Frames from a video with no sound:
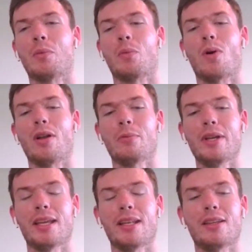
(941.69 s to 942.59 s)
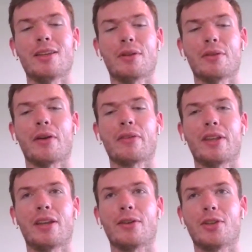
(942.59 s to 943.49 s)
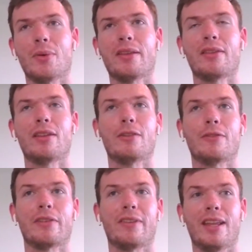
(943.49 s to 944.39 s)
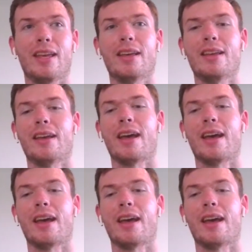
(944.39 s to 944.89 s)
one week into university or two weeks into university